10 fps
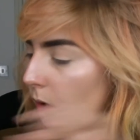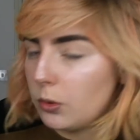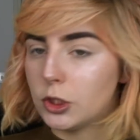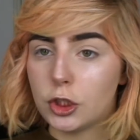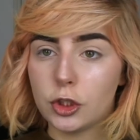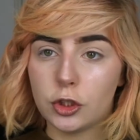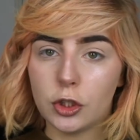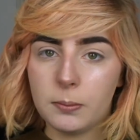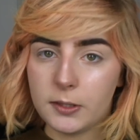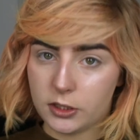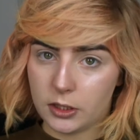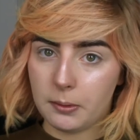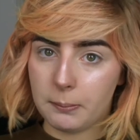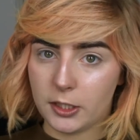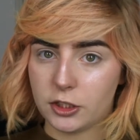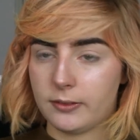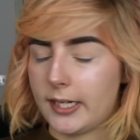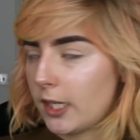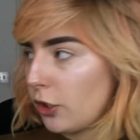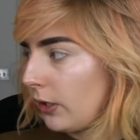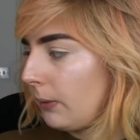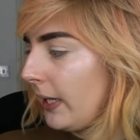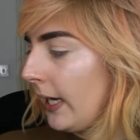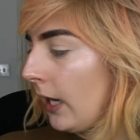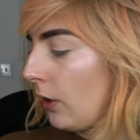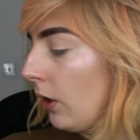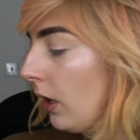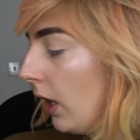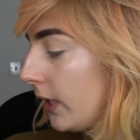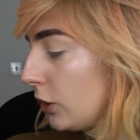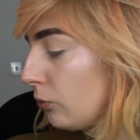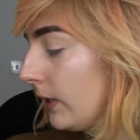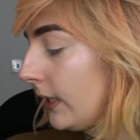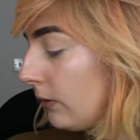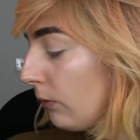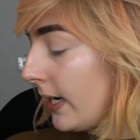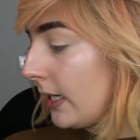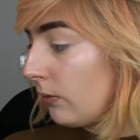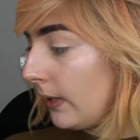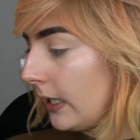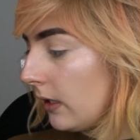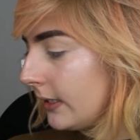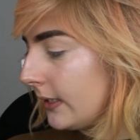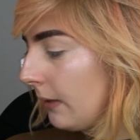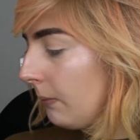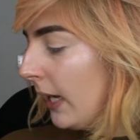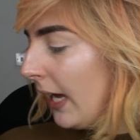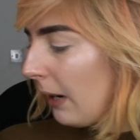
was super, super buttery and creamy, and I just really, really, really liked them.